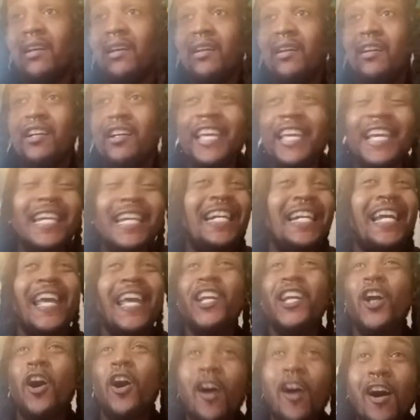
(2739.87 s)
Again, it
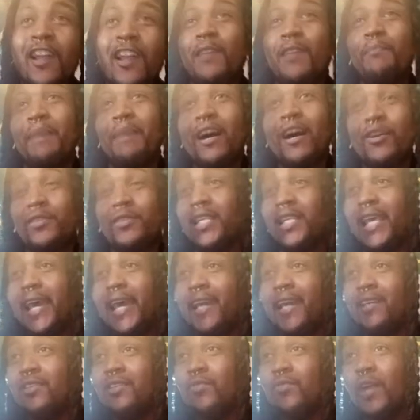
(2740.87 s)
ain't all about
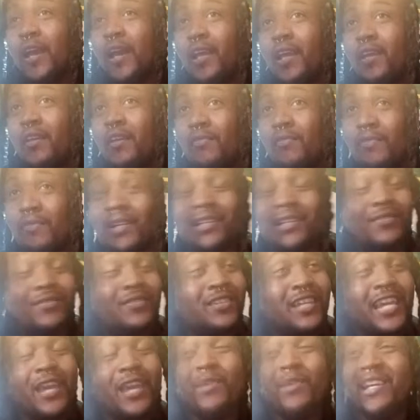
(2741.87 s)
sacks, right? But
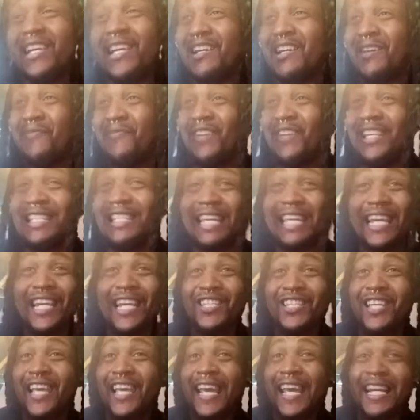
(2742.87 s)
can we get a
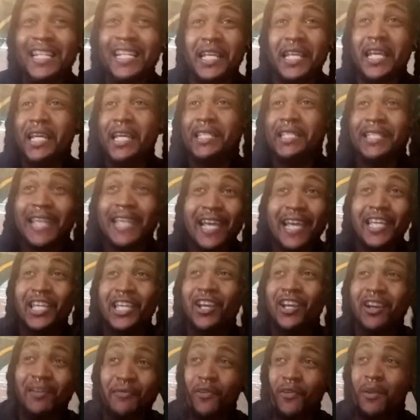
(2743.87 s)
15 to 18 sack
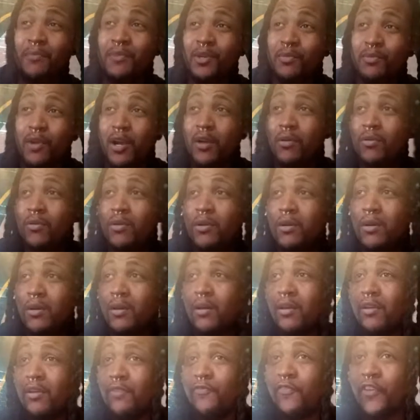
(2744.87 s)
year from you, bro?
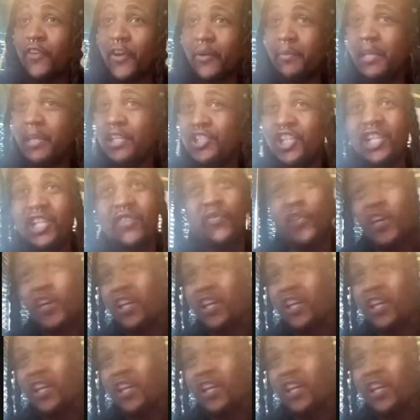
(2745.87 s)
Feel me? Just for